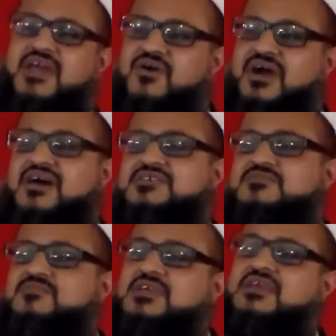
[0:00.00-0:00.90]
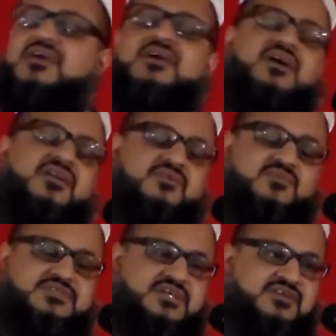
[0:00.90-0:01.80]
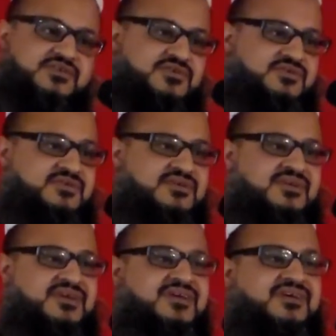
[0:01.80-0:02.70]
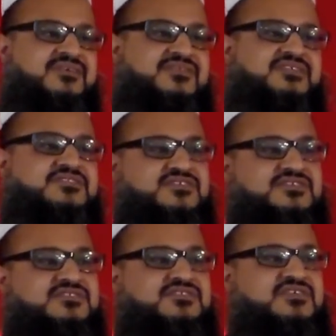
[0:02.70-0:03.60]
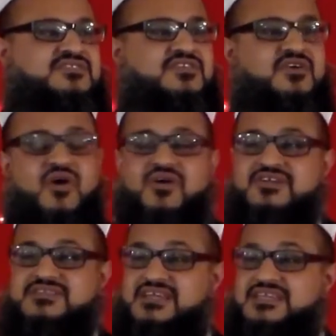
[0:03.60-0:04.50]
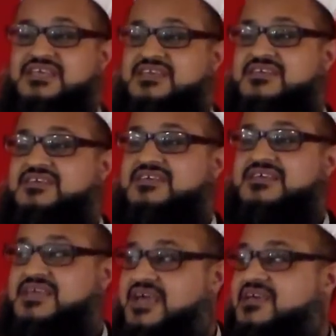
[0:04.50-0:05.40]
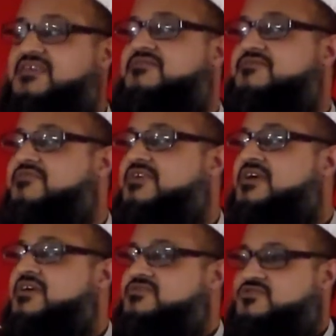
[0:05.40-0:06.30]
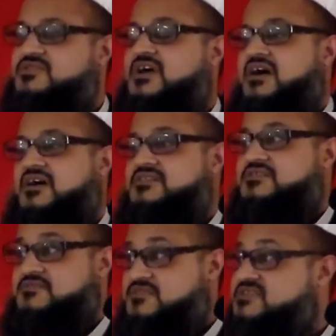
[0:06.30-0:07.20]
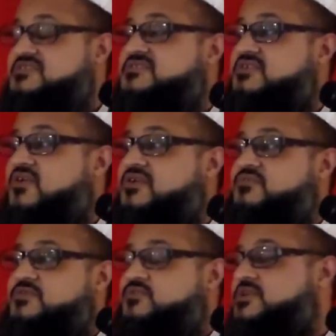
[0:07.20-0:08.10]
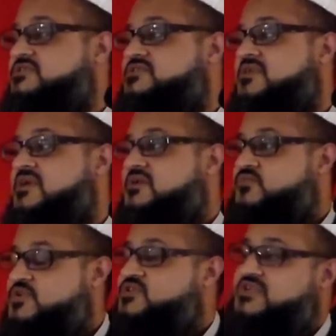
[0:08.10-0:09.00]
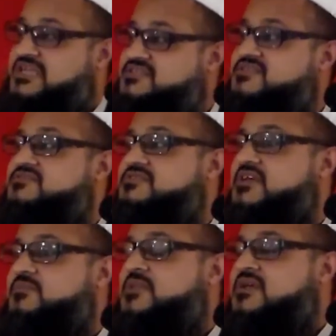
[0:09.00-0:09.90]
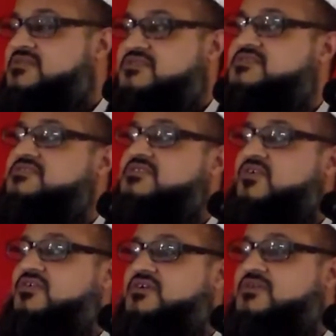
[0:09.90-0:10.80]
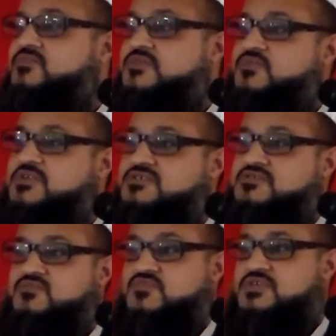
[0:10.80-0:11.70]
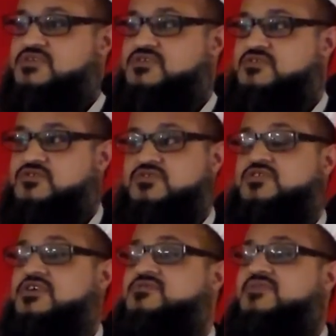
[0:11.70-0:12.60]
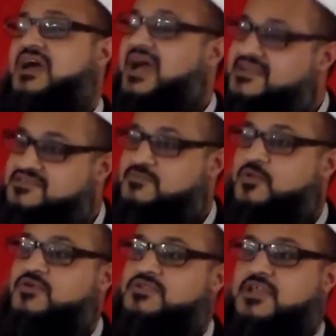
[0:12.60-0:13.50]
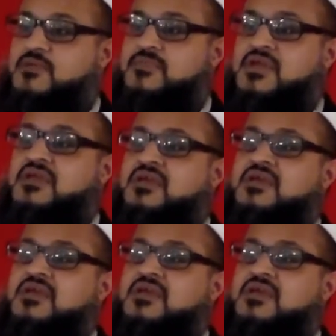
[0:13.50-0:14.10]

now ask me and I will tell you. Right? This is the honor that he gave to the hadith. This is the honor with which we should listen to them and this is the honor with which we should try to act upon them